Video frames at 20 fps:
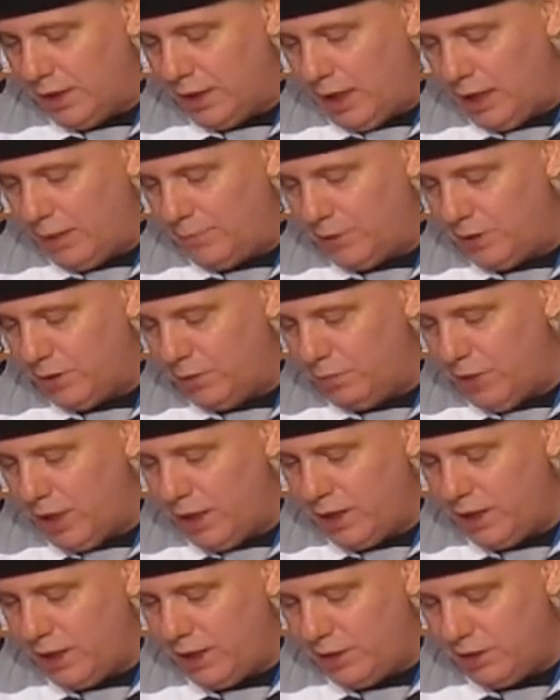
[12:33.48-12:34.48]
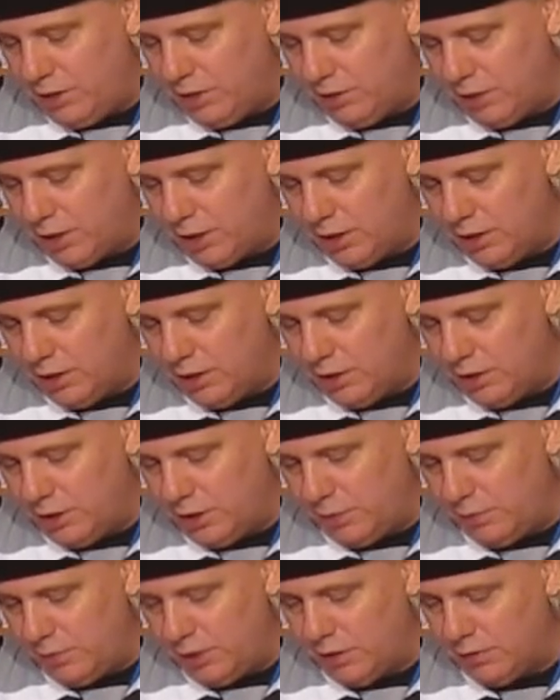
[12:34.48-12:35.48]
I mean, the way he took
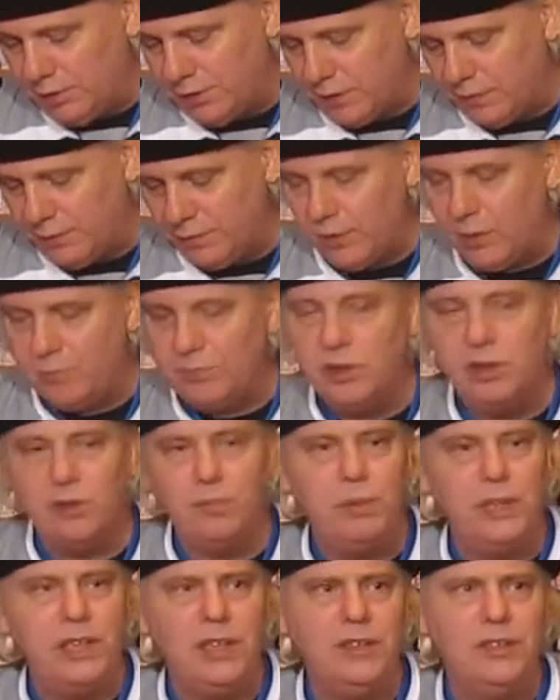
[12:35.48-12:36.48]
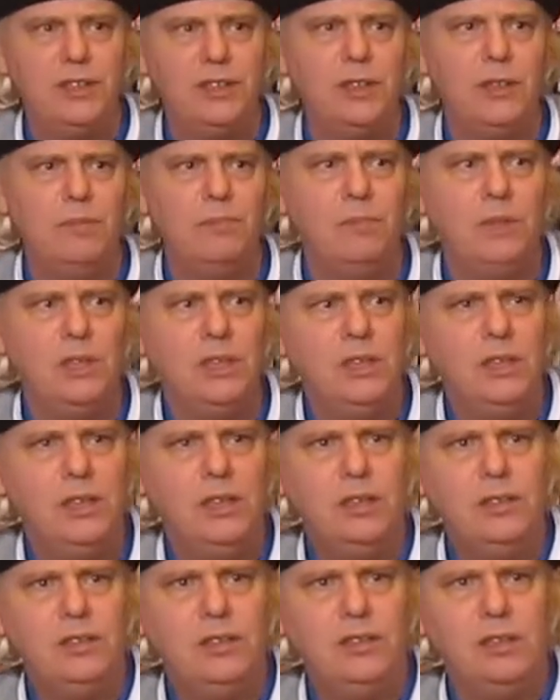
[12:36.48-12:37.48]
Jimmy Olsen from just being some
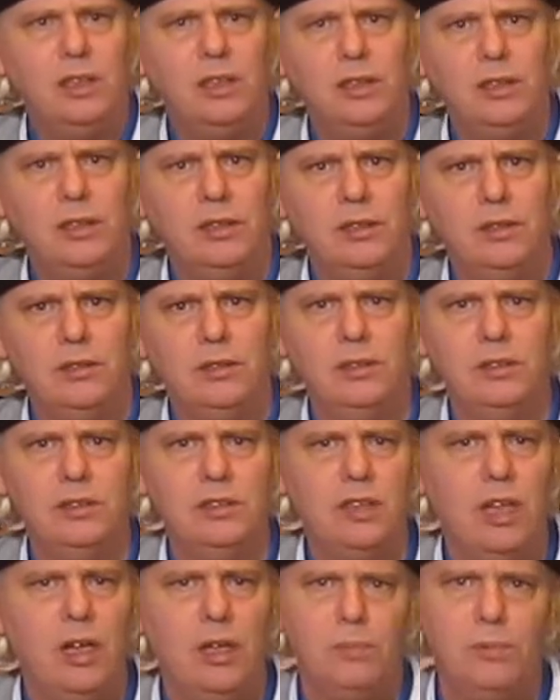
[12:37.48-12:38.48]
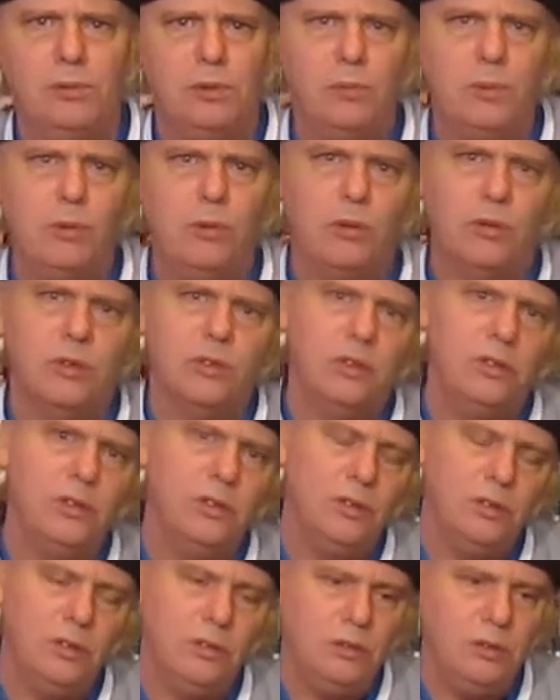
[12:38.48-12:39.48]
dull cub reporter
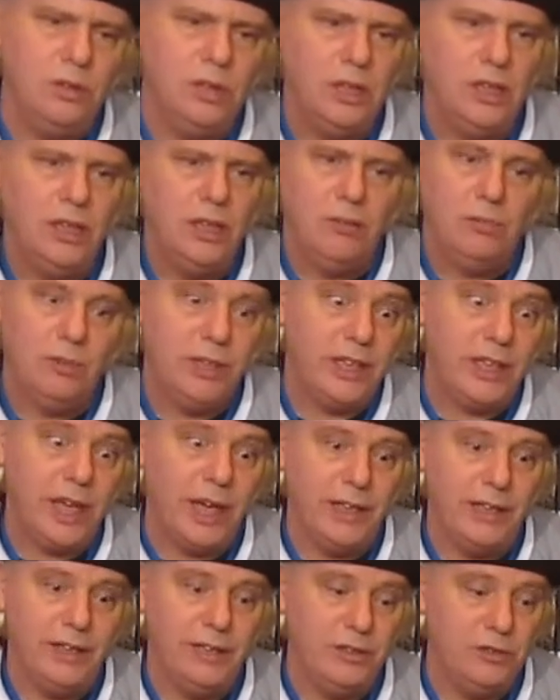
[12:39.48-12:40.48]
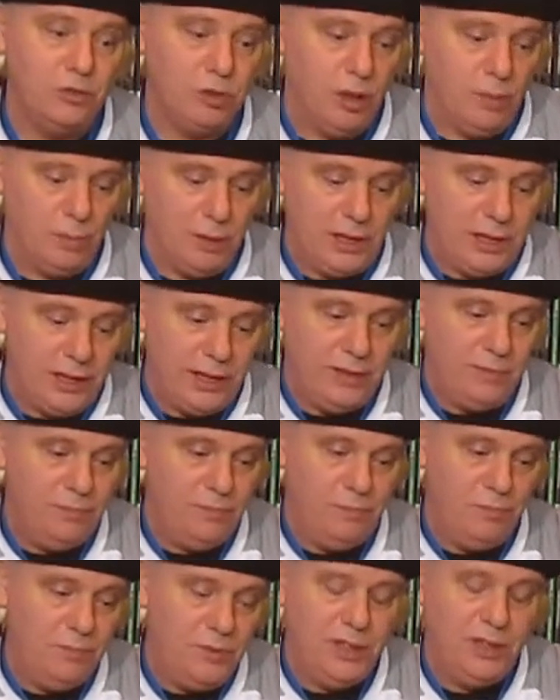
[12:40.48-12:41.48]
who, when he got into trouble, he'd
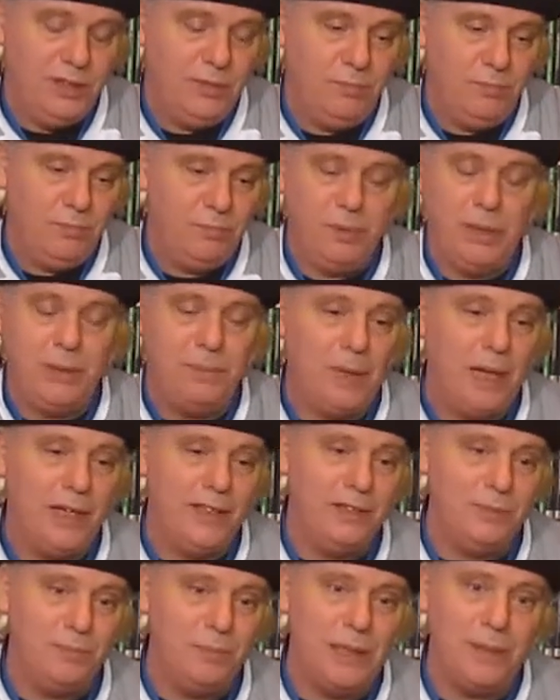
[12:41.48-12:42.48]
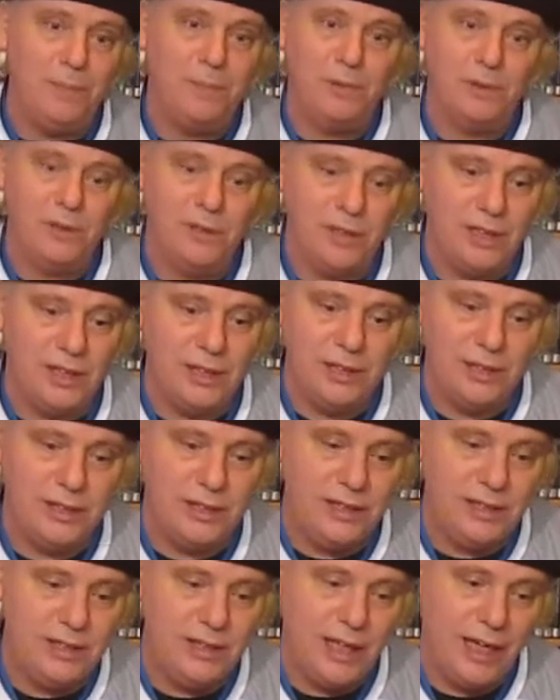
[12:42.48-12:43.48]
beep on his beeper and
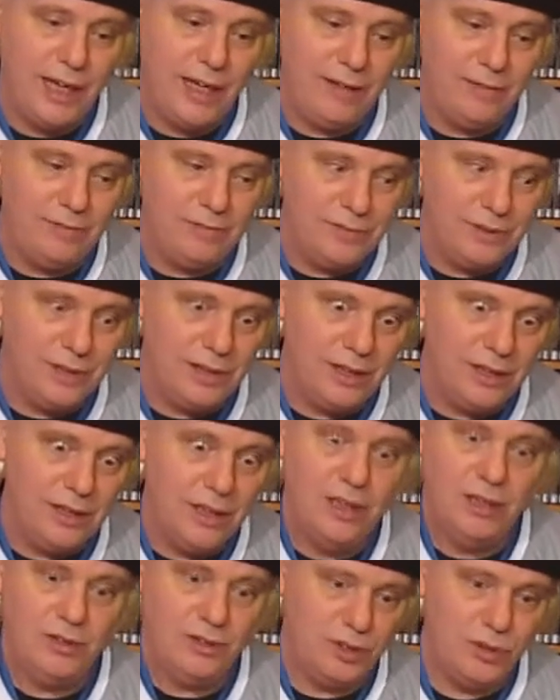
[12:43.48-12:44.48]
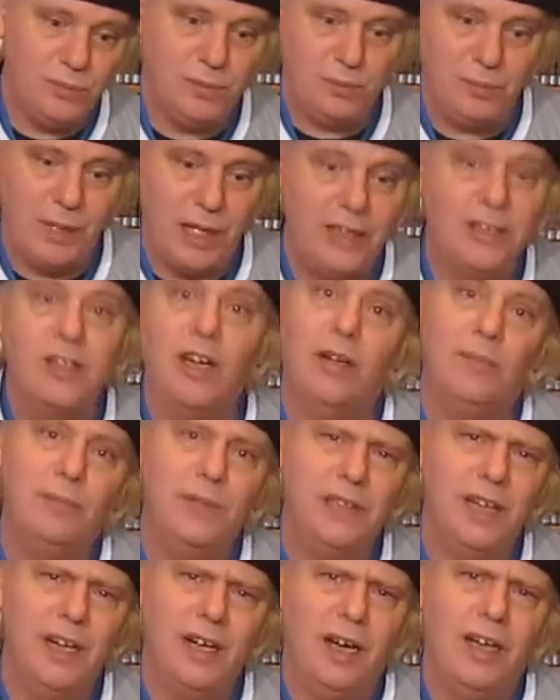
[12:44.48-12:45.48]
he'd have Superman come
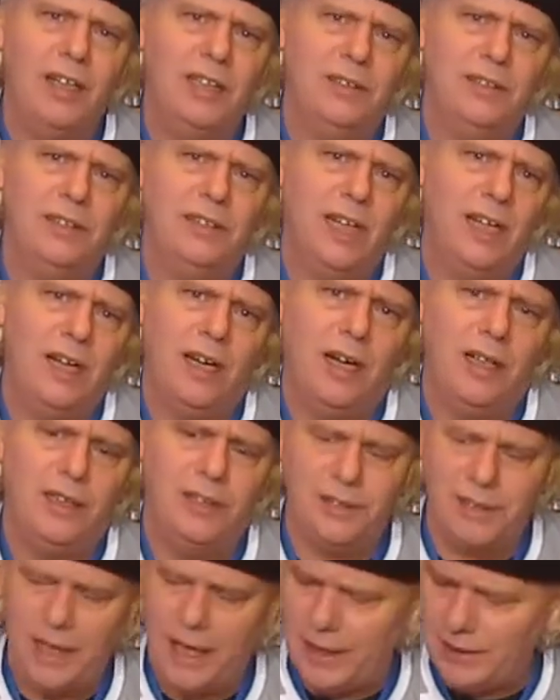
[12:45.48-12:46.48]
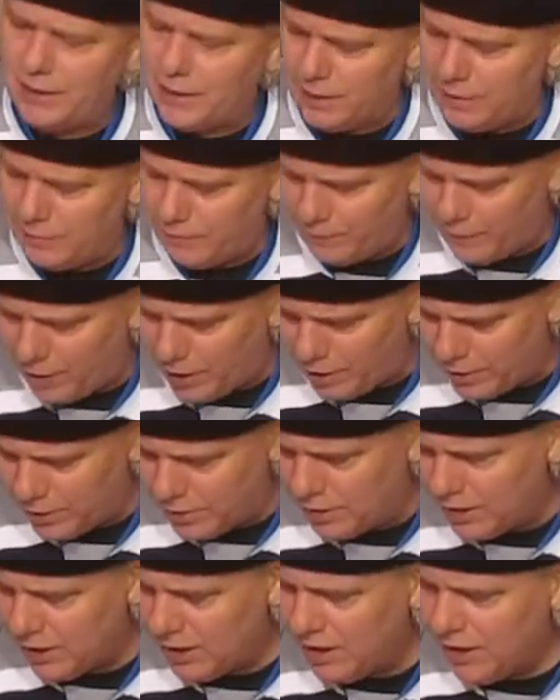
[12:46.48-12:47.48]
and haul his ass out of the fire.